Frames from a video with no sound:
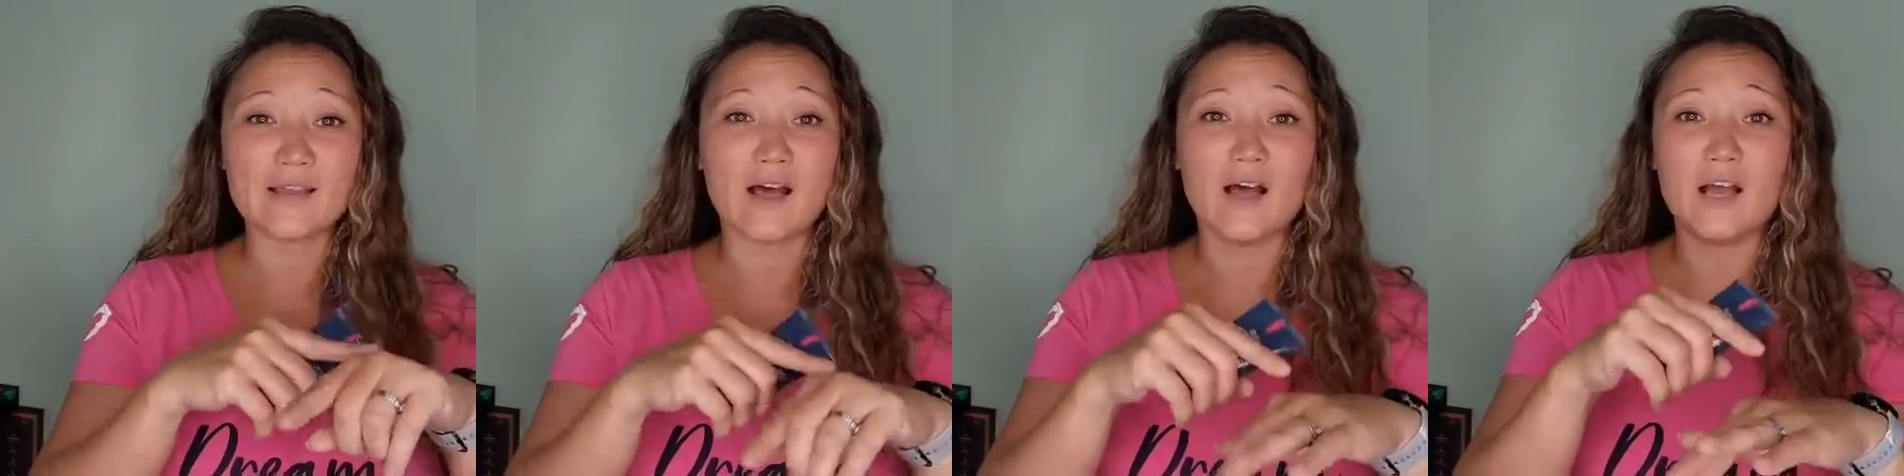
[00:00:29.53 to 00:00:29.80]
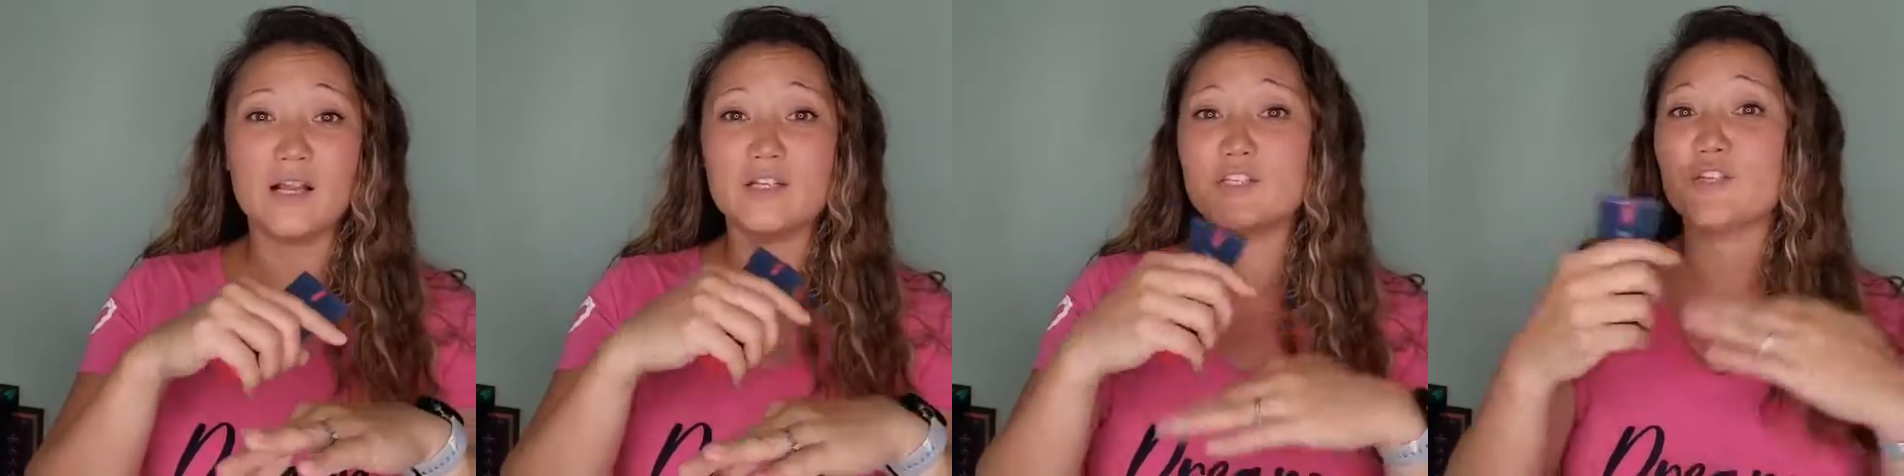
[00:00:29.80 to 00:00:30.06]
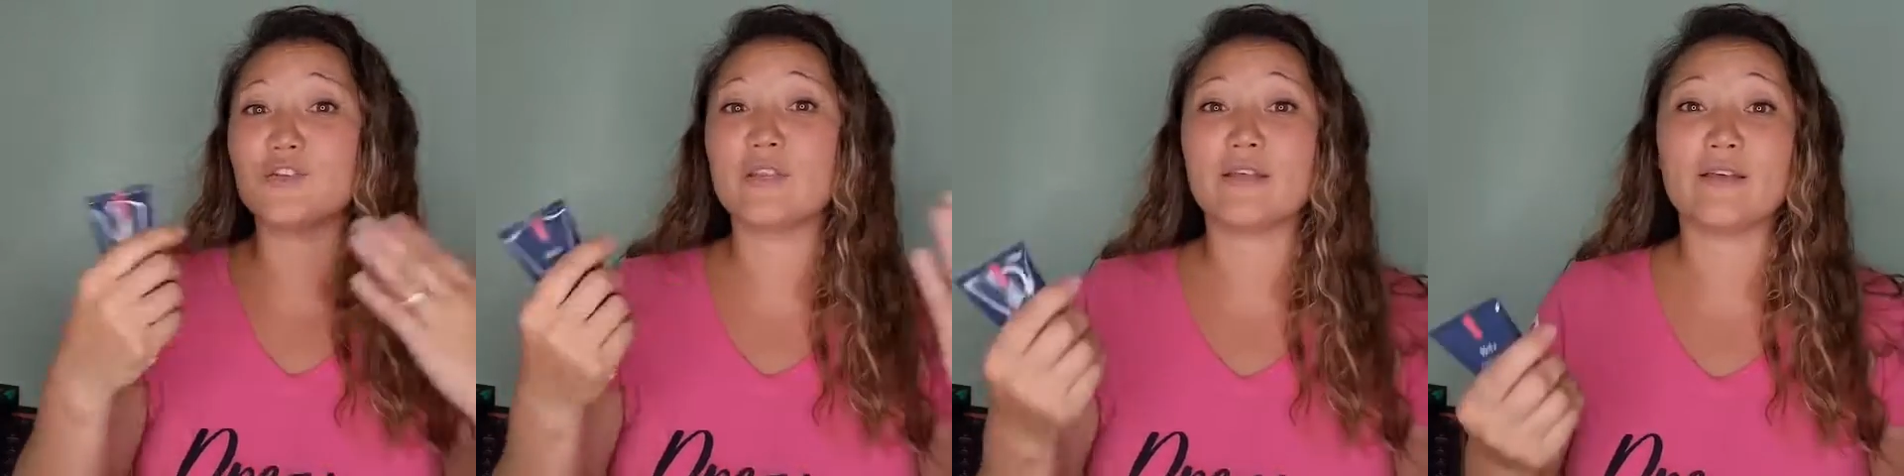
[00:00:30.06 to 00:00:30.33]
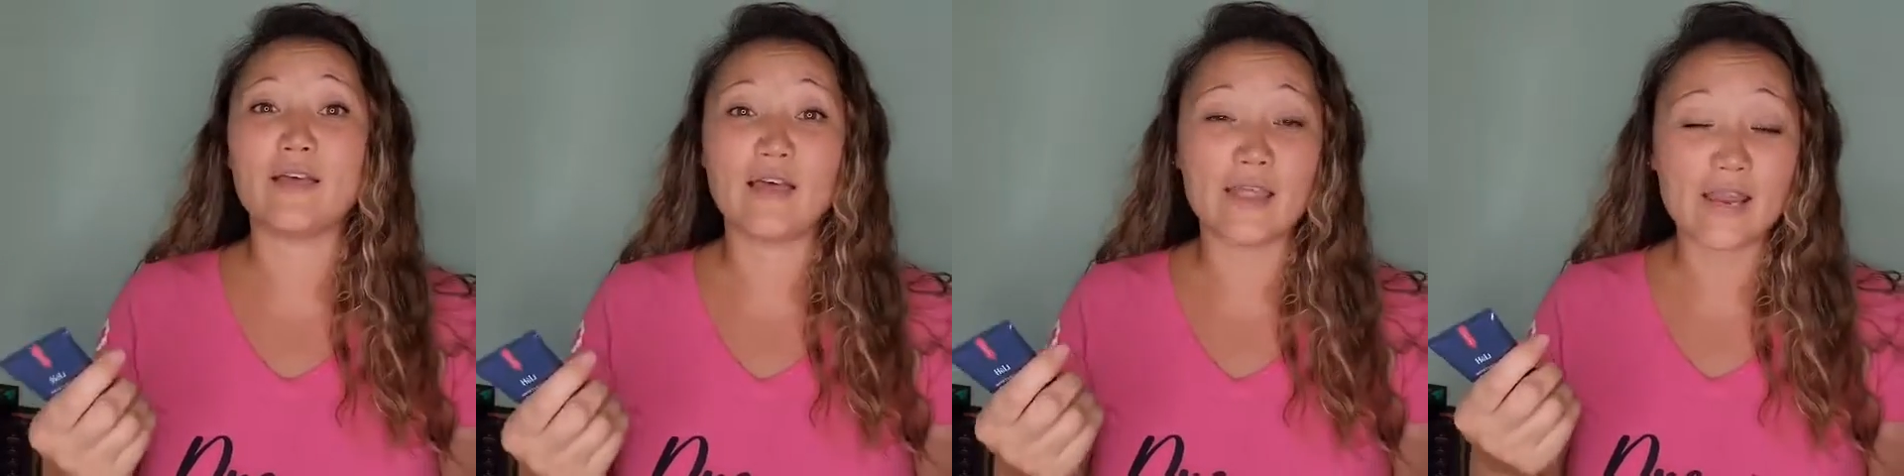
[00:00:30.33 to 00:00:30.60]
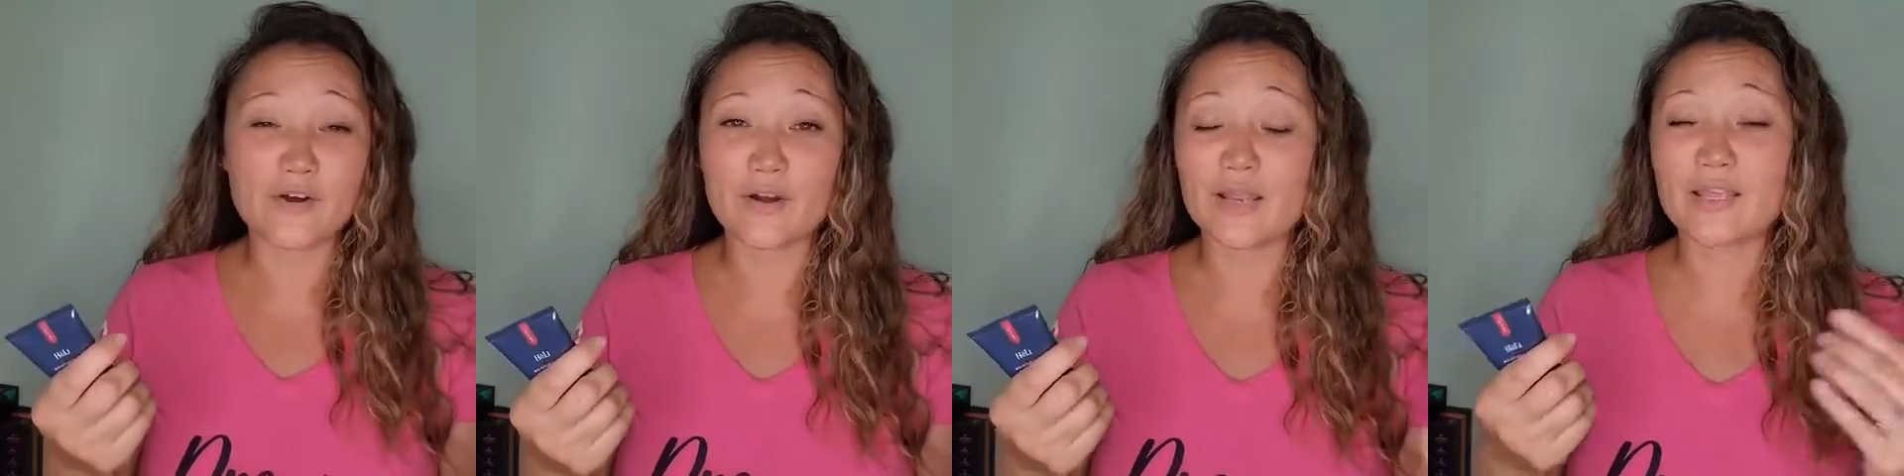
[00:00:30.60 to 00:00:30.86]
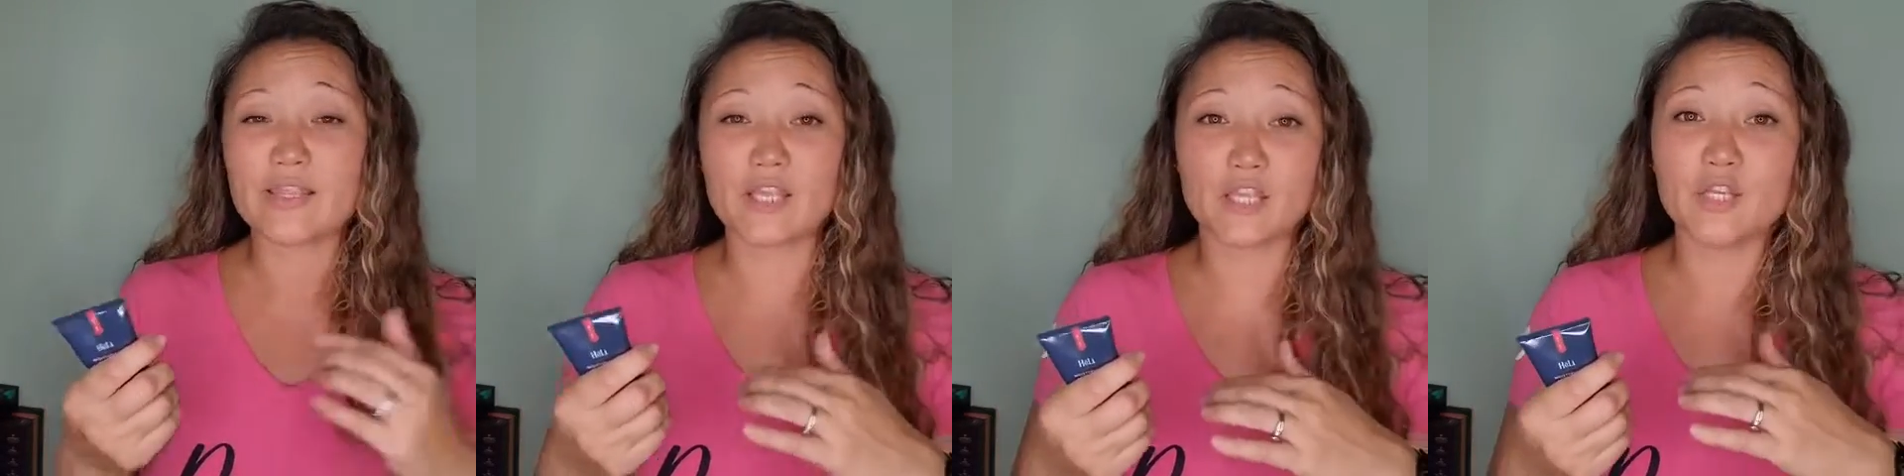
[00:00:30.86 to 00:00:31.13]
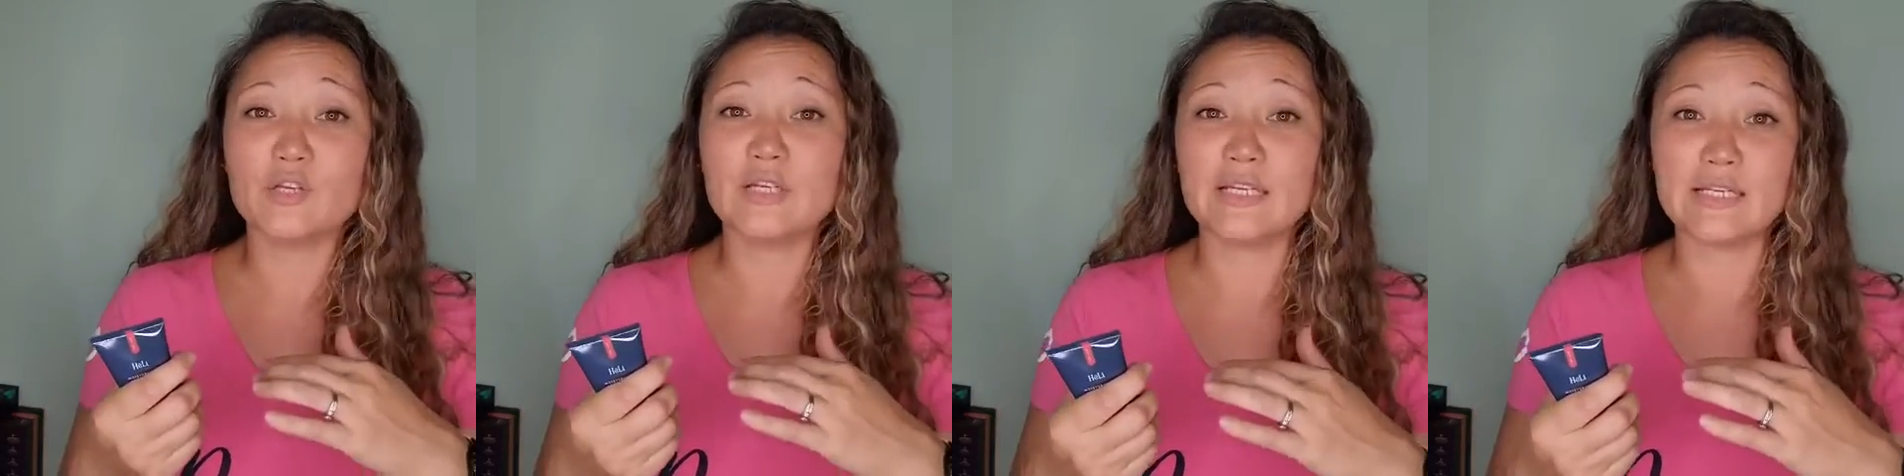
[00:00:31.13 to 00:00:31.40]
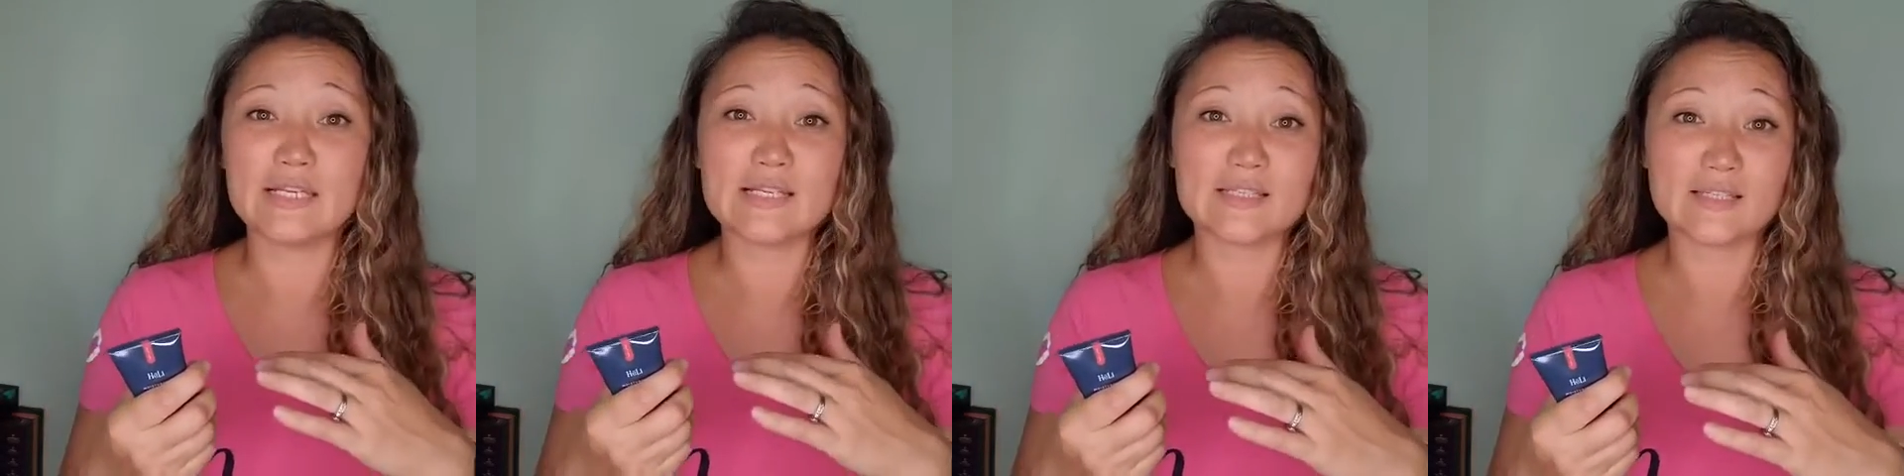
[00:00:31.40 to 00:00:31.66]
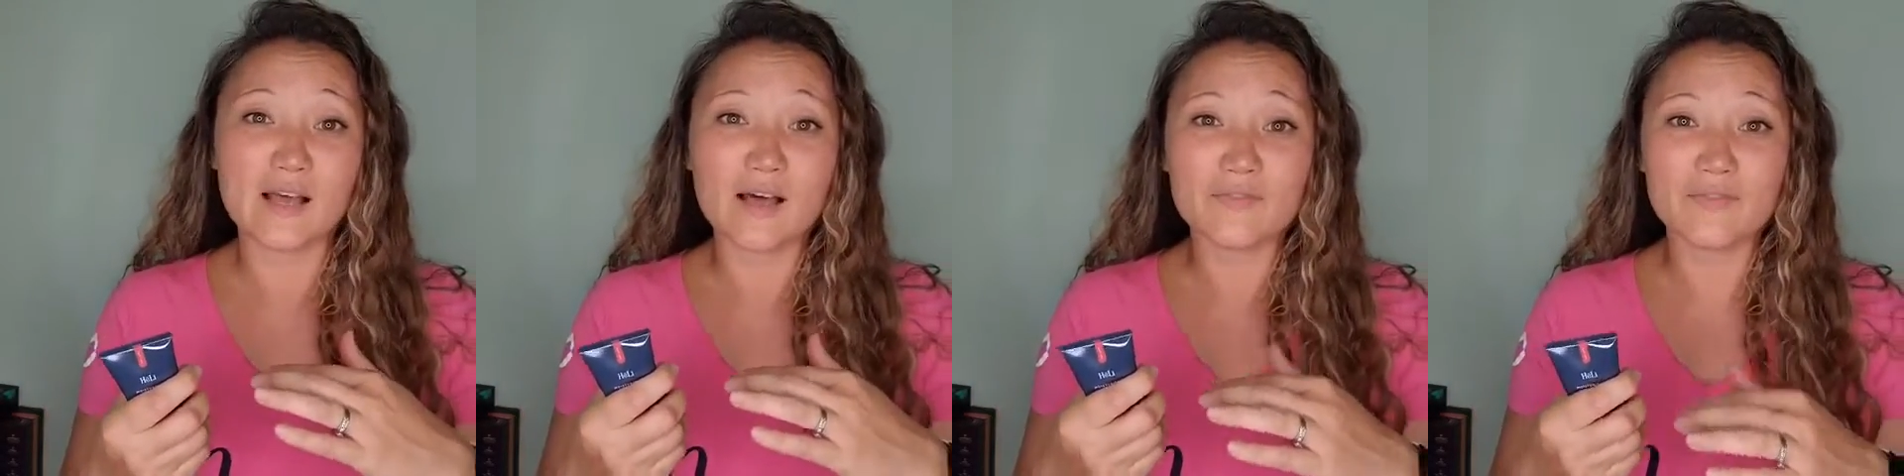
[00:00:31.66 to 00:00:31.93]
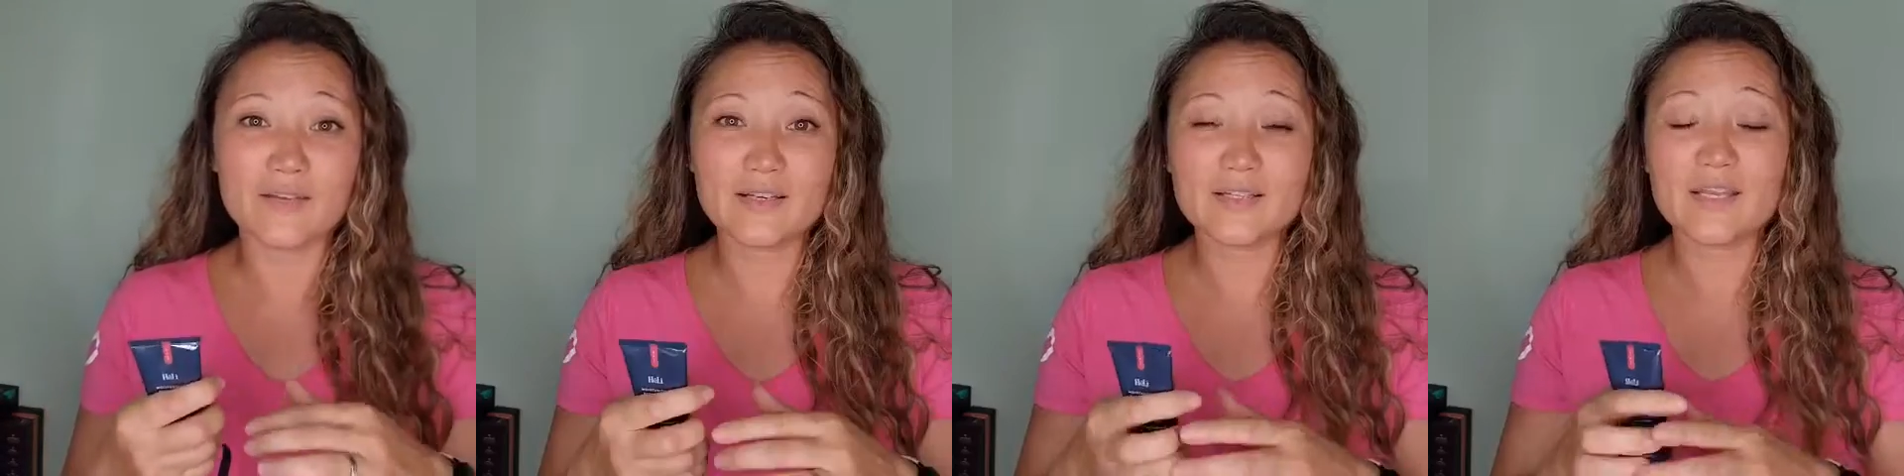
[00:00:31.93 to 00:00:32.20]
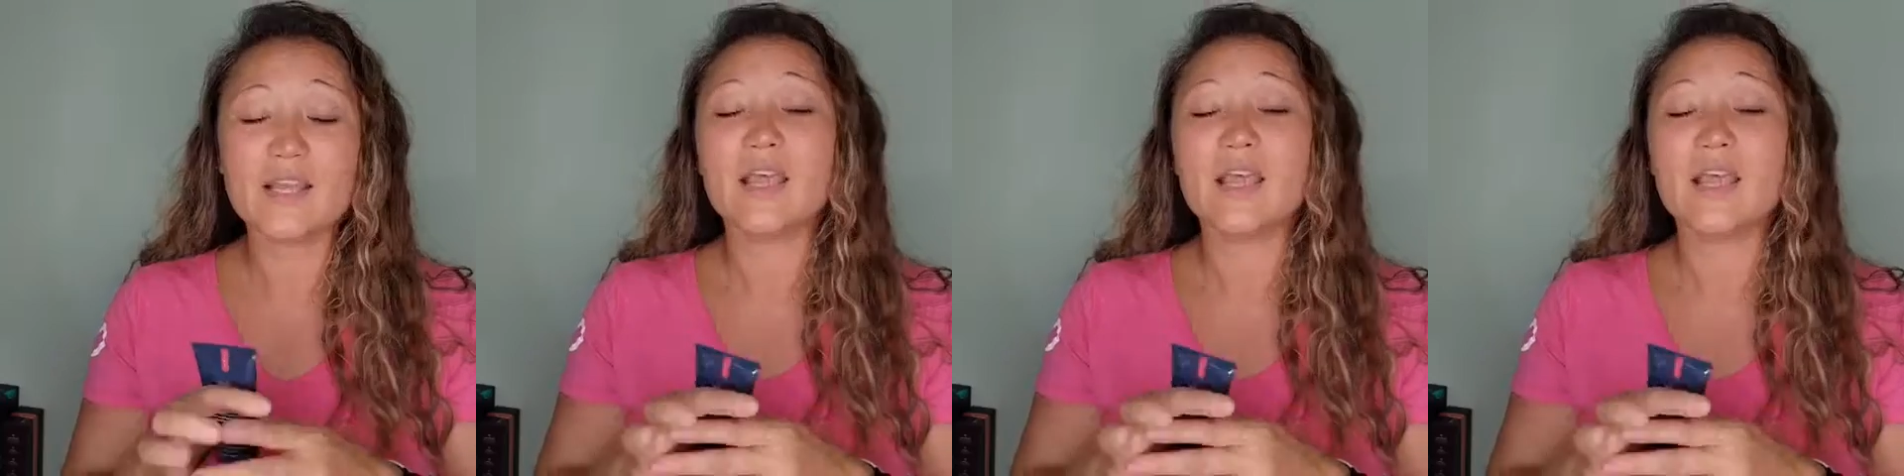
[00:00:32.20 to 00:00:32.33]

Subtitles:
on to the area that you need it softened,